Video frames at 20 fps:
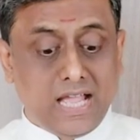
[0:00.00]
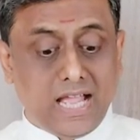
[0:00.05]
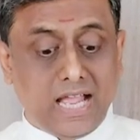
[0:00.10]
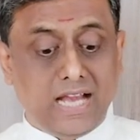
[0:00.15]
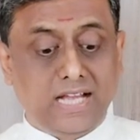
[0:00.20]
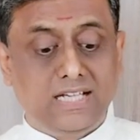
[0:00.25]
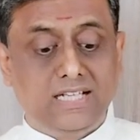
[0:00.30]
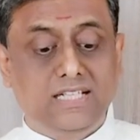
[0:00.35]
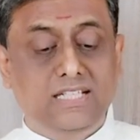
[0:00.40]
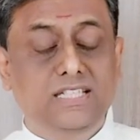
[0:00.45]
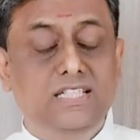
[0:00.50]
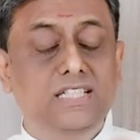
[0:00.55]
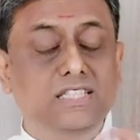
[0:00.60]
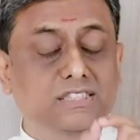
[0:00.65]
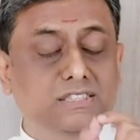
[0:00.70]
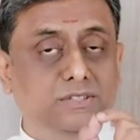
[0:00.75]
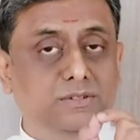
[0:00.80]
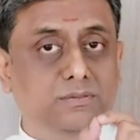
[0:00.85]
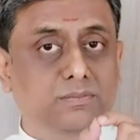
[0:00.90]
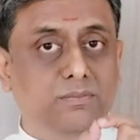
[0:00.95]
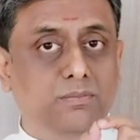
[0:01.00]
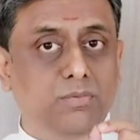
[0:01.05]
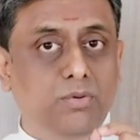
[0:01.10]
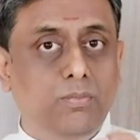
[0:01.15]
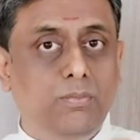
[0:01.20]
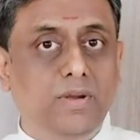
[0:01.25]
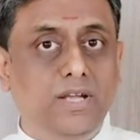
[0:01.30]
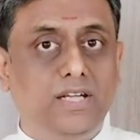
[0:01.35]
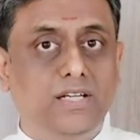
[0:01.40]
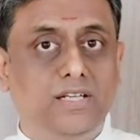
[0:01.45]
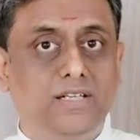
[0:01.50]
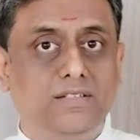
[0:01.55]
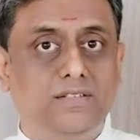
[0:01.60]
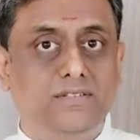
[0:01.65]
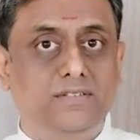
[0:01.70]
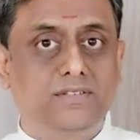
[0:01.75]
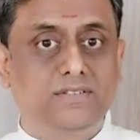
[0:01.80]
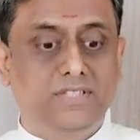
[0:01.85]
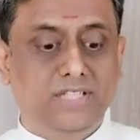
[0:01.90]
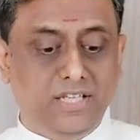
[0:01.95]
At this moment,
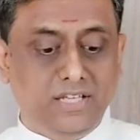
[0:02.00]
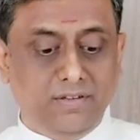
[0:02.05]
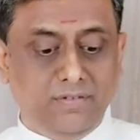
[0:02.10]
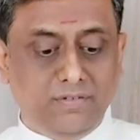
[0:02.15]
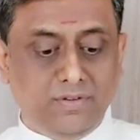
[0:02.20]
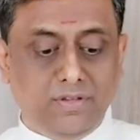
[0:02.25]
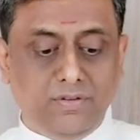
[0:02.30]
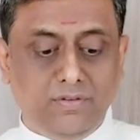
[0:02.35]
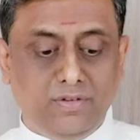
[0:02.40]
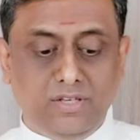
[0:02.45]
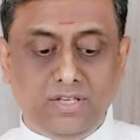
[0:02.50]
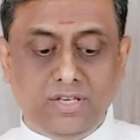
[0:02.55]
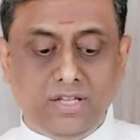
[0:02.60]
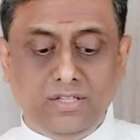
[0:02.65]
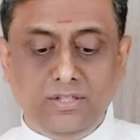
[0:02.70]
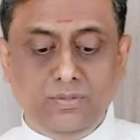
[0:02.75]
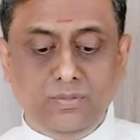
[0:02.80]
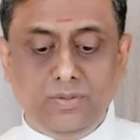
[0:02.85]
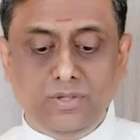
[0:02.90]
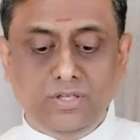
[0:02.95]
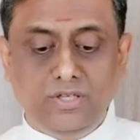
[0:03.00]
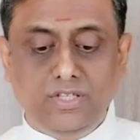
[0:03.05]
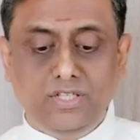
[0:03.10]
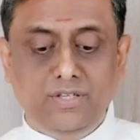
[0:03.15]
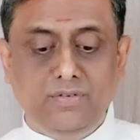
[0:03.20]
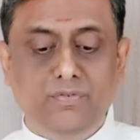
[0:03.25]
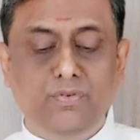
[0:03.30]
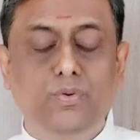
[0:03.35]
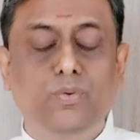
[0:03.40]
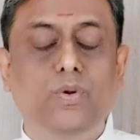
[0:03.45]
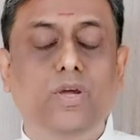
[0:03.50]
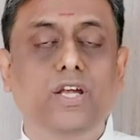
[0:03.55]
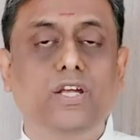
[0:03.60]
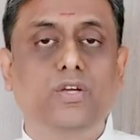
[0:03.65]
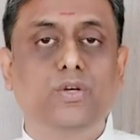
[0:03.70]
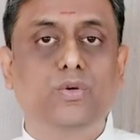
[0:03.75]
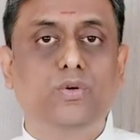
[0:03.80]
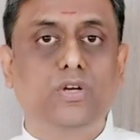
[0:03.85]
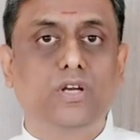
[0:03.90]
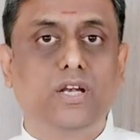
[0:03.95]
see, in other words, if you were
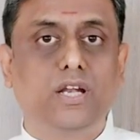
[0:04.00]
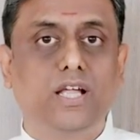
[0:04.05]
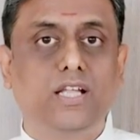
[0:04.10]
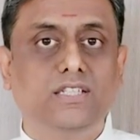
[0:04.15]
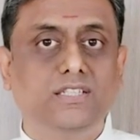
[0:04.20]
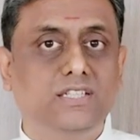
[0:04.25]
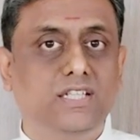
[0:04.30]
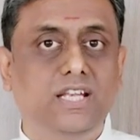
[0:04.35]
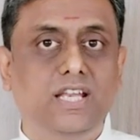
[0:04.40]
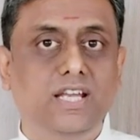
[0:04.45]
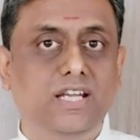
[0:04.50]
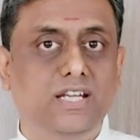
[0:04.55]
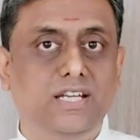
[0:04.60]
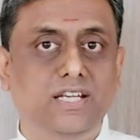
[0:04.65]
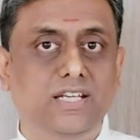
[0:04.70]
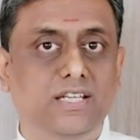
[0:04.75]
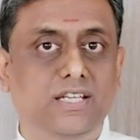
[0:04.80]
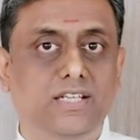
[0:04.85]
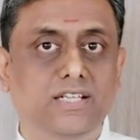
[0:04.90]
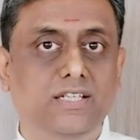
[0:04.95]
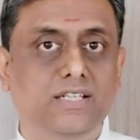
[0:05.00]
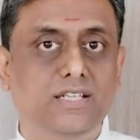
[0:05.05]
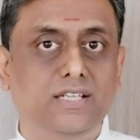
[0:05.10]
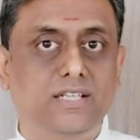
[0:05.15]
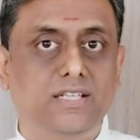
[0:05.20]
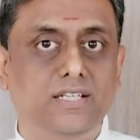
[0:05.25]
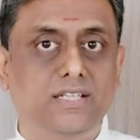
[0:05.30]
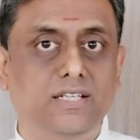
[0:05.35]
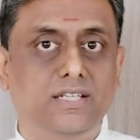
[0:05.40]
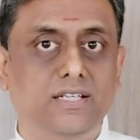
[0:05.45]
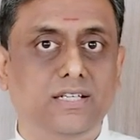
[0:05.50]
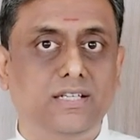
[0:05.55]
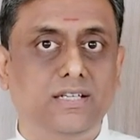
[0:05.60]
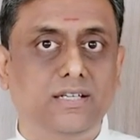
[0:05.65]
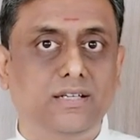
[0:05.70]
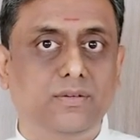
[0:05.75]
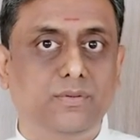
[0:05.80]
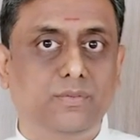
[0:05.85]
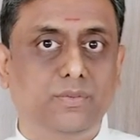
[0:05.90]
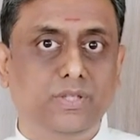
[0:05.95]
to translate it
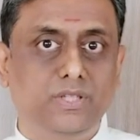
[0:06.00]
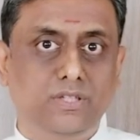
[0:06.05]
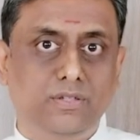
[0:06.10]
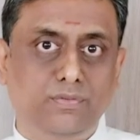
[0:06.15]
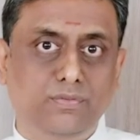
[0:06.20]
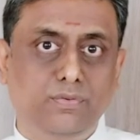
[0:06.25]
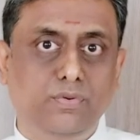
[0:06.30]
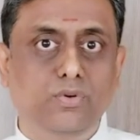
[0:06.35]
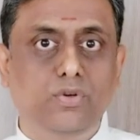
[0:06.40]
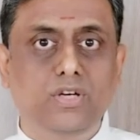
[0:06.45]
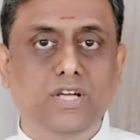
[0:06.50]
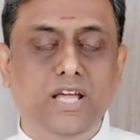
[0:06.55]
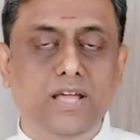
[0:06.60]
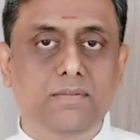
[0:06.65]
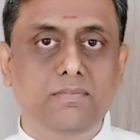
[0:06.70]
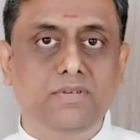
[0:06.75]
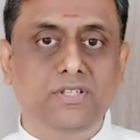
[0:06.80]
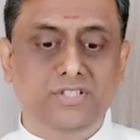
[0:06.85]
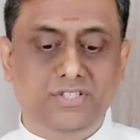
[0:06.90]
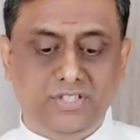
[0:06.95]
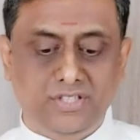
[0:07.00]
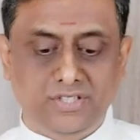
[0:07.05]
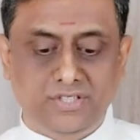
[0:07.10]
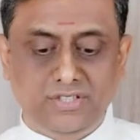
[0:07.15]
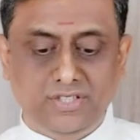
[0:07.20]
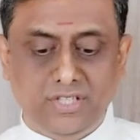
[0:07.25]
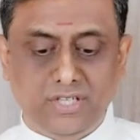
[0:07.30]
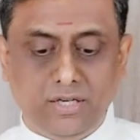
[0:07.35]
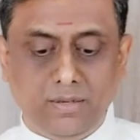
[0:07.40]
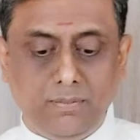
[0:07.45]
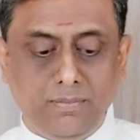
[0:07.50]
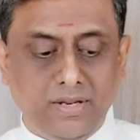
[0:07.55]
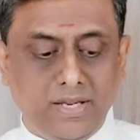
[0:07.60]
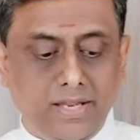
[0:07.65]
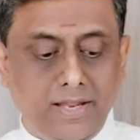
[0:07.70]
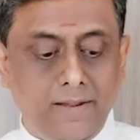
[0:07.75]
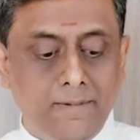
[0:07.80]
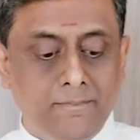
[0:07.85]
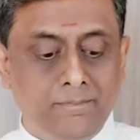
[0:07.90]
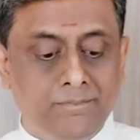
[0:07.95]
with the full dimensions, it will
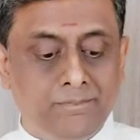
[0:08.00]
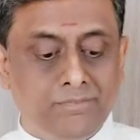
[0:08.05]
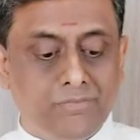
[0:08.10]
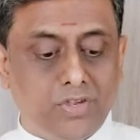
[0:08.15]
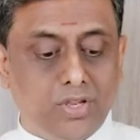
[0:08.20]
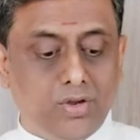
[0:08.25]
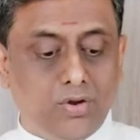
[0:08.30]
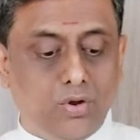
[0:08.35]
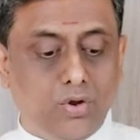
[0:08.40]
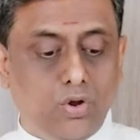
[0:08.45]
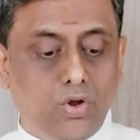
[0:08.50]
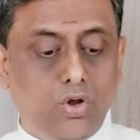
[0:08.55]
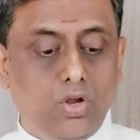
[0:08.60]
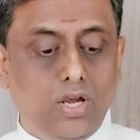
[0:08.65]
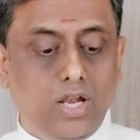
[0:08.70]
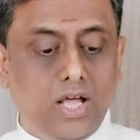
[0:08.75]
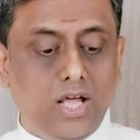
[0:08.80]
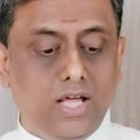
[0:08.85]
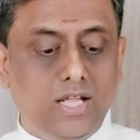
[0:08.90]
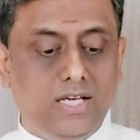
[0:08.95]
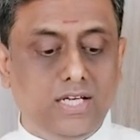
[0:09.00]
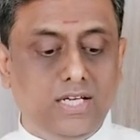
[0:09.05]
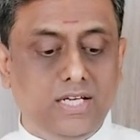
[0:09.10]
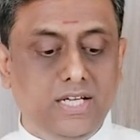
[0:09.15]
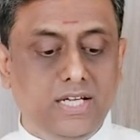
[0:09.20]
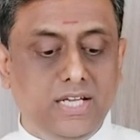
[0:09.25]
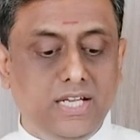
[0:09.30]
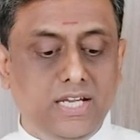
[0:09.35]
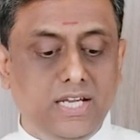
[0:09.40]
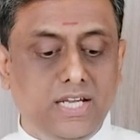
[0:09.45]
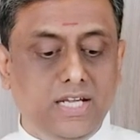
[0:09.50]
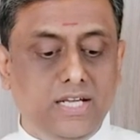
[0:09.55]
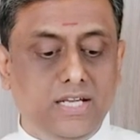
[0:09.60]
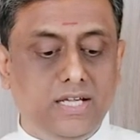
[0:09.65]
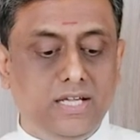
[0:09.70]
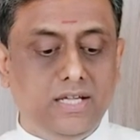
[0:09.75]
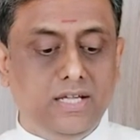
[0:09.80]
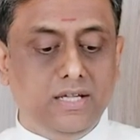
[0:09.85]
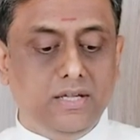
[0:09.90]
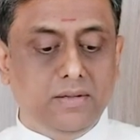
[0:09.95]
be, all are
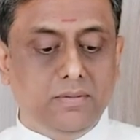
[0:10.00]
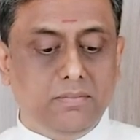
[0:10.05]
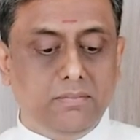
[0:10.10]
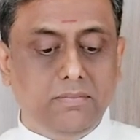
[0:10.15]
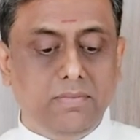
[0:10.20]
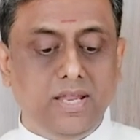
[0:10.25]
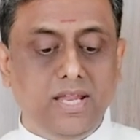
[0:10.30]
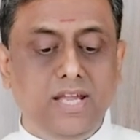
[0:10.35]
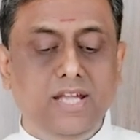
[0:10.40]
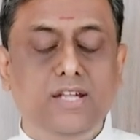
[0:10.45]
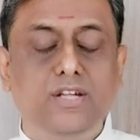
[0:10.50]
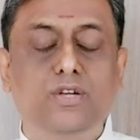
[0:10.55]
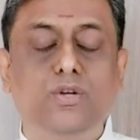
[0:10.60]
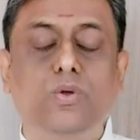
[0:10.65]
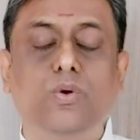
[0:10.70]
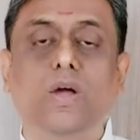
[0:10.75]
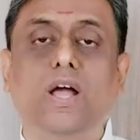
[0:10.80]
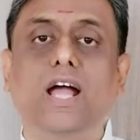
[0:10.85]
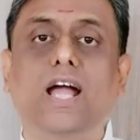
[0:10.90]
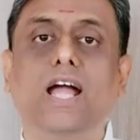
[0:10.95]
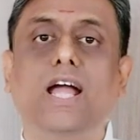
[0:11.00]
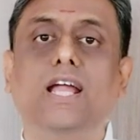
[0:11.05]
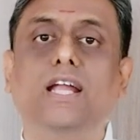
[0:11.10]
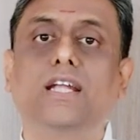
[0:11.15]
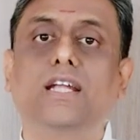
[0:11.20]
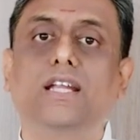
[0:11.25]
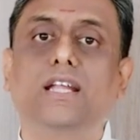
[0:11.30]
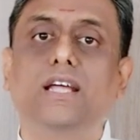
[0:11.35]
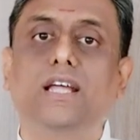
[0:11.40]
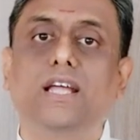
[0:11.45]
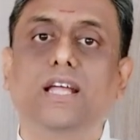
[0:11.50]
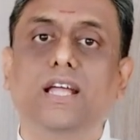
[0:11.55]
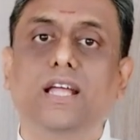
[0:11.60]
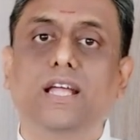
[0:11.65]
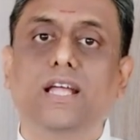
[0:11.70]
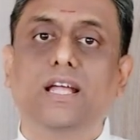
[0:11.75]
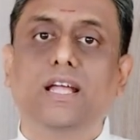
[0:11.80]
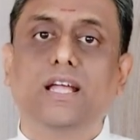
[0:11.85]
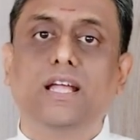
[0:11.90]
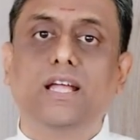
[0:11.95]
indeed made to act
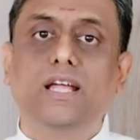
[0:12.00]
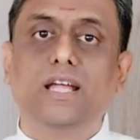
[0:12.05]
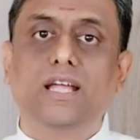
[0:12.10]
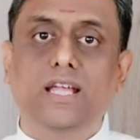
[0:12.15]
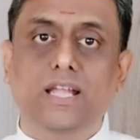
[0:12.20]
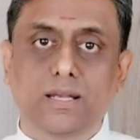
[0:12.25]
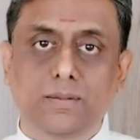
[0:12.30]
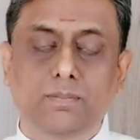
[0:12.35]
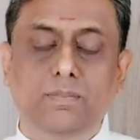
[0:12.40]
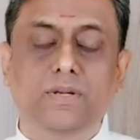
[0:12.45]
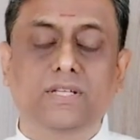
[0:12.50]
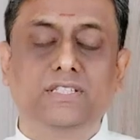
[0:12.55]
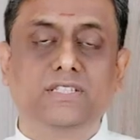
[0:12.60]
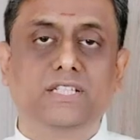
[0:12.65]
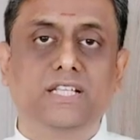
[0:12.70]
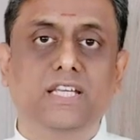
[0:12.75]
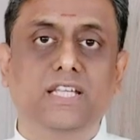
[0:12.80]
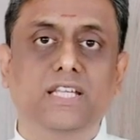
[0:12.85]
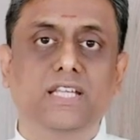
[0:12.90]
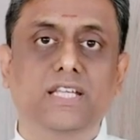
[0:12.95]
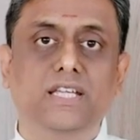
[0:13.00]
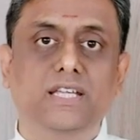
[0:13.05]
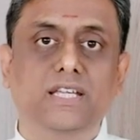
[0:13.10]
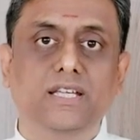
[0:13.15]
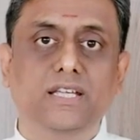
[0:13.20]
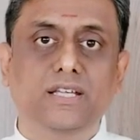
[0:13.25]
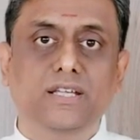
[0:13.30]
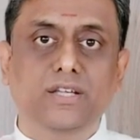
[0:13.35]
helplessly.